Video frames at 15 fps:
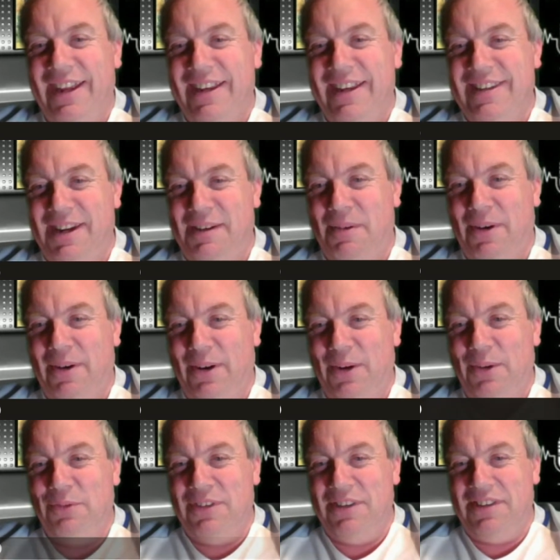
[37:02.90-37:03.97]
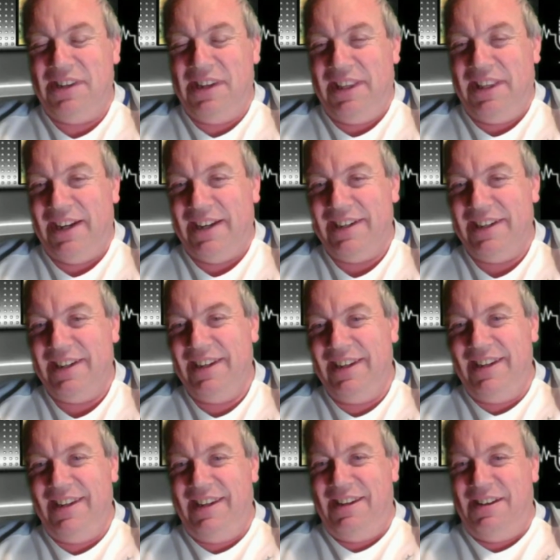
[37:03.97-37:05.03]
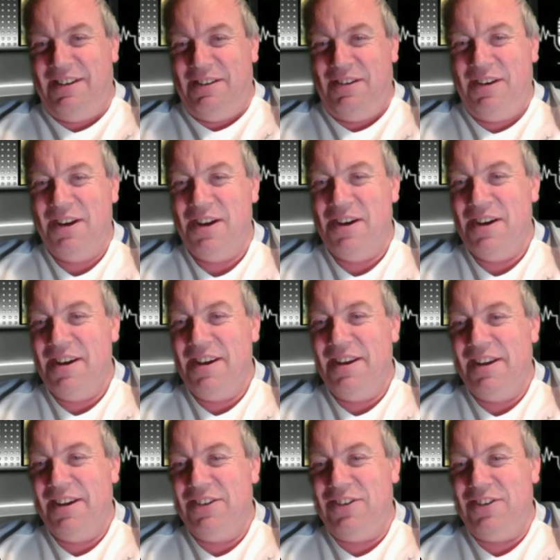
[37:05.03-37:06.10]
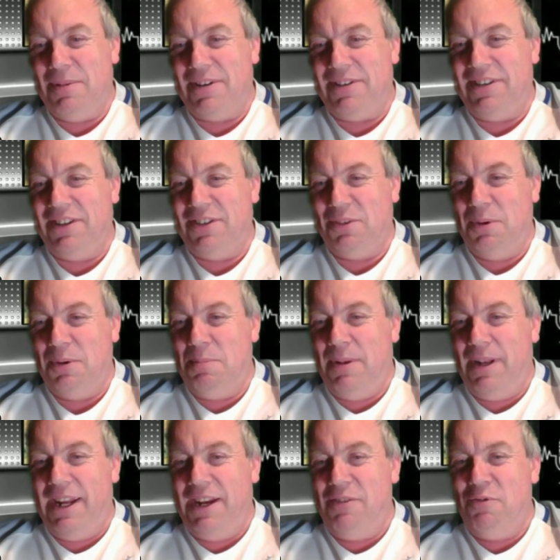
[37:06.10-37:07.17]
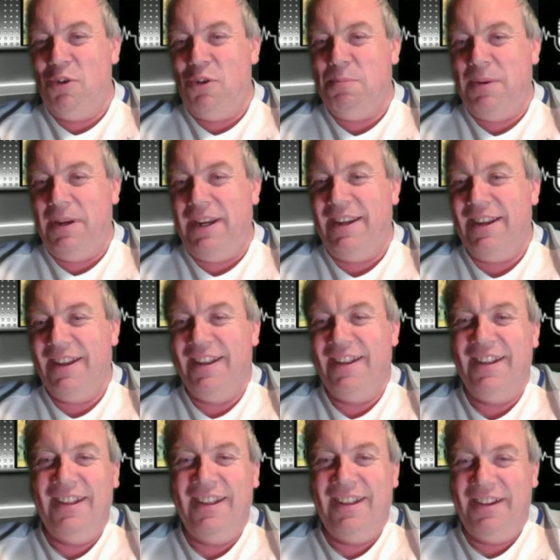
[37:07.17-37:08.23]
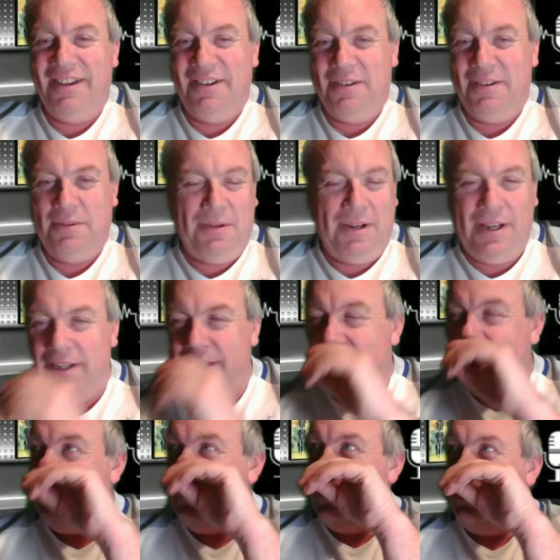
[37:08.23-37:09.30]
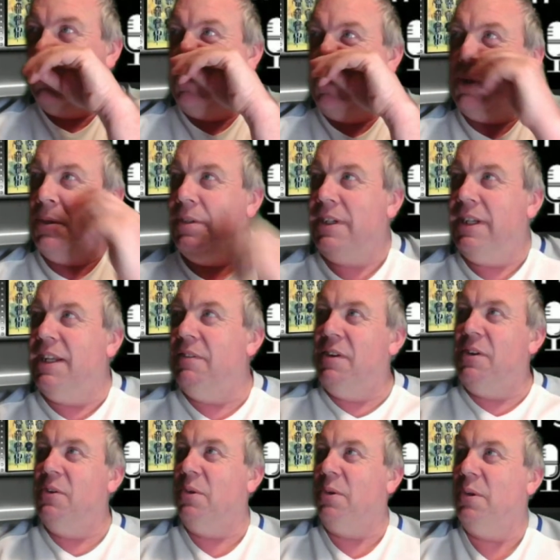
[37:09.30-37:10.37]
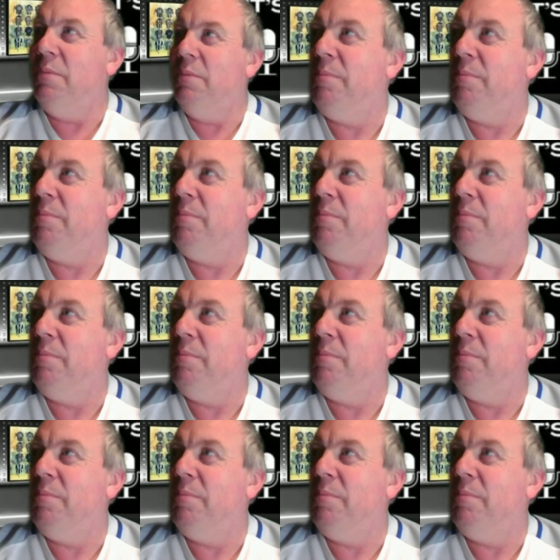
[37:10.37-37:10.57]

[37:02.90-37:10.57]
Tell you what, I'd love to see that. Chipper says, are we playing rugby? Well, you never know. You never know.